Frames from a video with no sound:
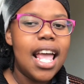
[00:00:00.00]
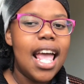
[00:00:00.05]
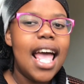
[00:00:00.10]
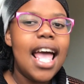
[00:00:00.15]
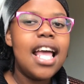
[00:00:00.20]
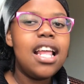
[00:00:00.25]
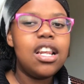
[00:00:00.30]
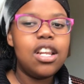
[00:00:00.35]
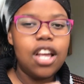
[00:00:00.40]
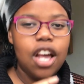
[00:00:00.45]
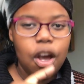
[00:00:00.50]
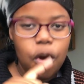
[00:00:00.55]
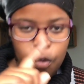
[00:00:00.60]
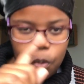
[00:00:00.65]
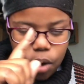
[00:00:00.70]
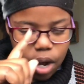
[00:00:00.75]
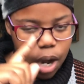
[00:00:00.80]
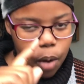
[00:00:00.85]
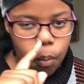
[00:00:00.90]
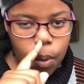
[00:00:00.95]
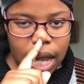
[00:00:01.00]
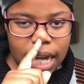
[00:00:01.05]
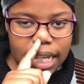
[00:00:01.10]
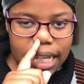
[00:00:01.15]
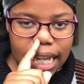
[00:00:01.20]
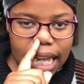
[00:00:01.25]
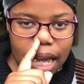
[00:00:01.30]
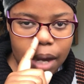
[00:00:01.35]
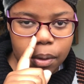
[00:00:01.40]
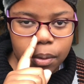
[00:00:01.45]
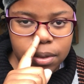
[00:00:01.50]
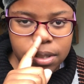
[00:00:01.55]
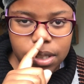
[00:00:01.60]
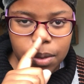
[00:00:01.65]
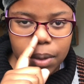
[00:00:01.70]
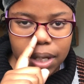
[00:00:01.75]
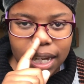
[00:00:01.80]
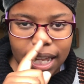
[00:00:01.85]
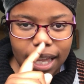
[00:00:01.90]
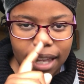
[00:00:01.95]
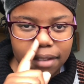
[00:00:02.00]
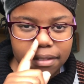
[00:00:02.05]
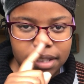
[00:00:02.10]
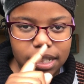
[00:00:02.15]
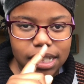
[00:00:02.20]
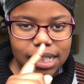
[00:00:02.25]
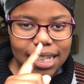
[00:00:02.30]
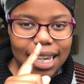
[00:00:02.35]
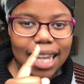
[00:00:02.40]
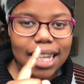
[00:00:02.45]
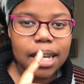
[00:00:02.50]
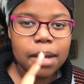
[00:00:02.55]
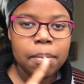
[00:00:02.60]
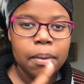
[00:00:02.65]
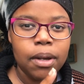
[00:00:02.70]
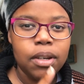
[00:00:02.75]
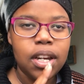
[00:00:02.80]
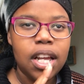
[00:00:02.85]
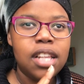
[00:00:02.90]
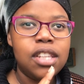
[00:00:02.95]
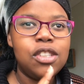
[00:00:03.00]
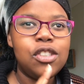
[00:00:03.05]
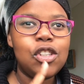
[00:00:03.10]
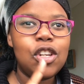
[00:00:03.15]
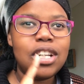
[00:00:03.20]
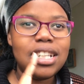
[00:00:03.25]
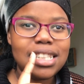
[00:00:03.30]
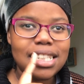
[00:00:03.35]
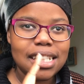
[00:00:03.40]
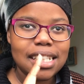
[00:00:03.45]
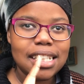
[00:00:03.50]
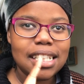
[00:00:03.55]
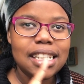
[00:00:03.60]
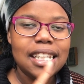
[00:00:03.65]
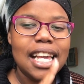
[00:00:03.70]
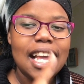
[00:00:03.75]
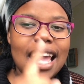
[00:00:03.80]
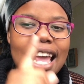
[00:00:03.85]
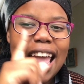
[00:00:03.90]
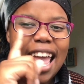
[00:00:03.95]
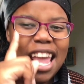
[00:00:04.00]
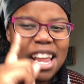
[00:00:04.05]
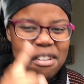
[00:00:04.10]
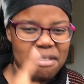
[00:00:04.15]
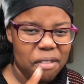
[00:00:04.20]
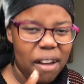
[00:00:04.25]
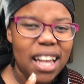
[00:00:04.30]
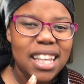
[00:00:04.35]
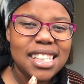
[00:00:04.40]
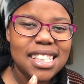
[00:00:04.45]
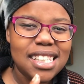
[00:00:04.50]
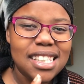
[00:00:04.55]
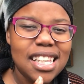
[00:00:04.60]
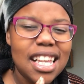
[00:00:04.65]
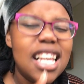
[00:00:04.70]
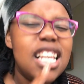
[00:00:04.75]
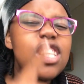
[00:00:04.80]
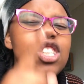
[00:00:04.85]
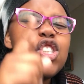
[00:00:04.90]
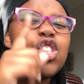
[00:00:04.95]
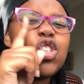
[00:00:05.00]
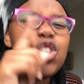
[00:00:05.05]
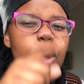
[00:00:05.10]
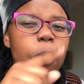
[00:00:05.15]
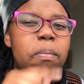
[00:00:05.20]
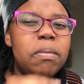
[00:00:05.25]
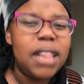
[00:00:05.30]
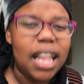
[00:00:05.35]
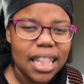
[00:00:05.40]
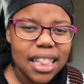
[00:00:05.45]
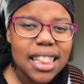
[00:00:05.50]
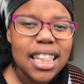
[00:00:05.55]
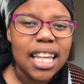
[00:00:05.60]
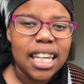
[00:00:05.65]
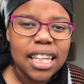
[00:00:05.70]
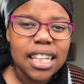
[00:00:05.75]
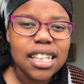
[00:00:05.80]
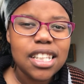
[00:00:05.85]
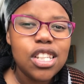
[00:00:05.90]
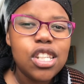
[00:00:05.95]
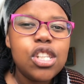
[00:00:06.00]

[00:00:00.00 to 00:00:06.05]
And one day I also want to have the chat about unsolicited advice. Stop that thing.